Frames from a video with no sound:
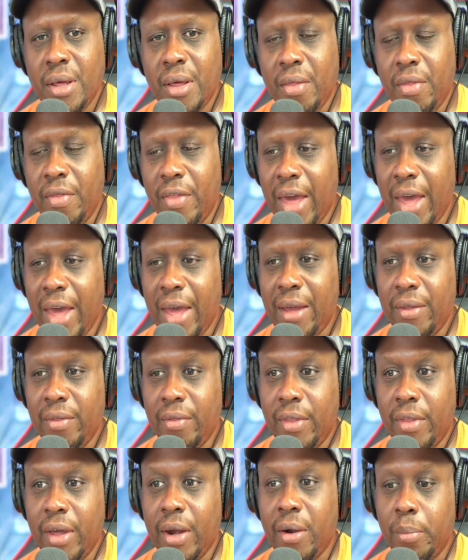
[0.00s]
There
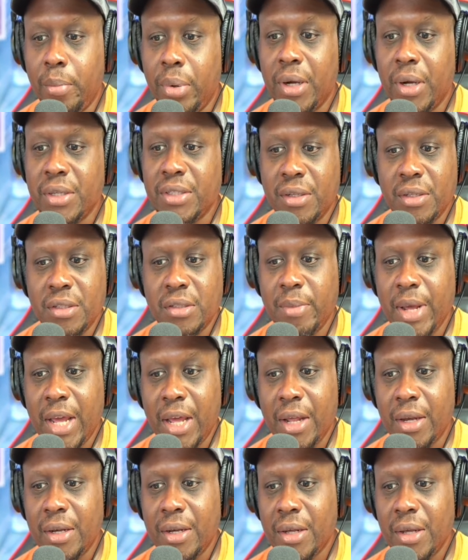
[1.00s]
are prisoners,
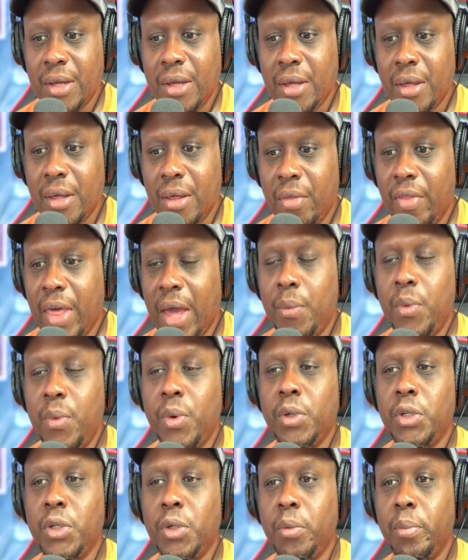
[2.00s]
man, that will
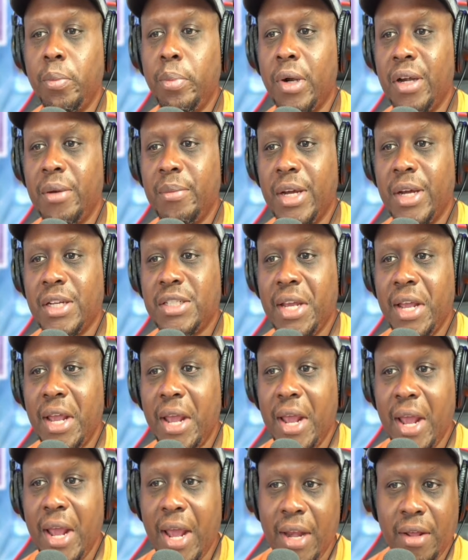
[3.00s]
do pretty much
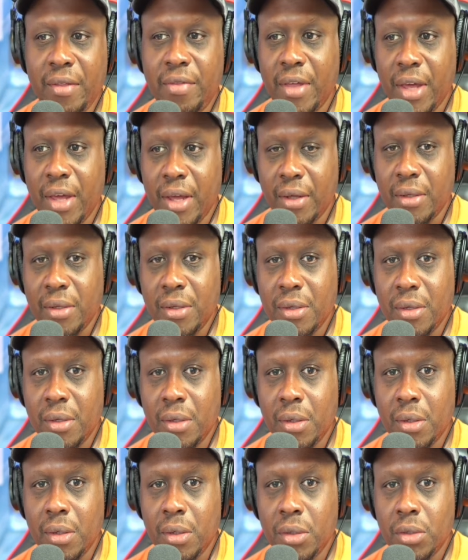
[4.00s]
anything
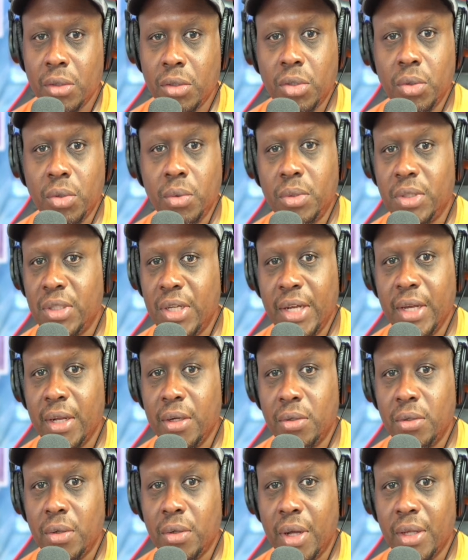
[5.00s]
to sneak
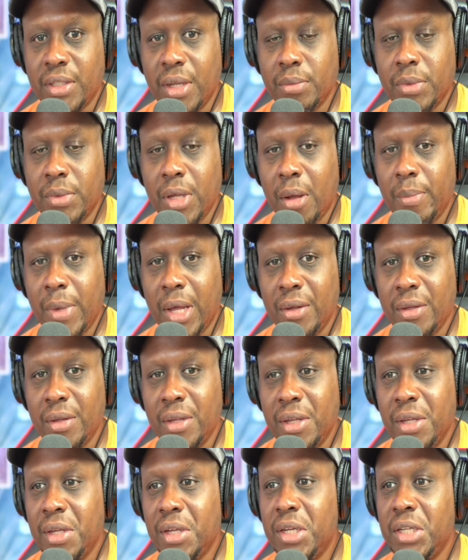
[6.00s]
in drugs. I'm talking about
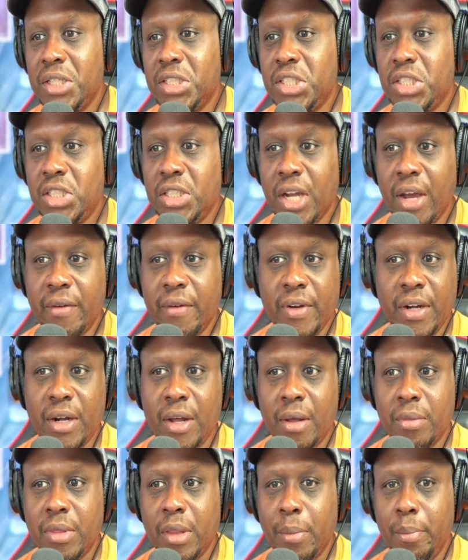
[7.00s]
shoving it
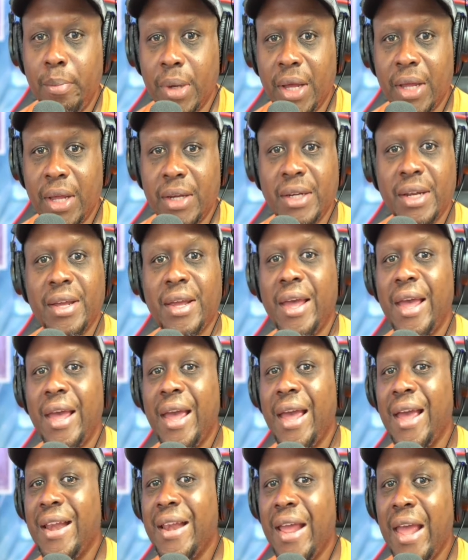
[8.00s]
up the butt
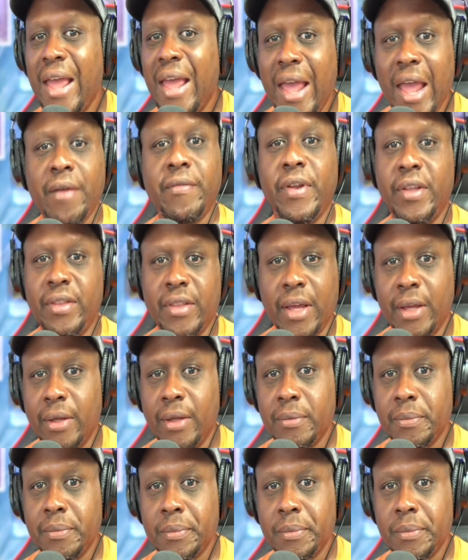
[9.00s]
and everything.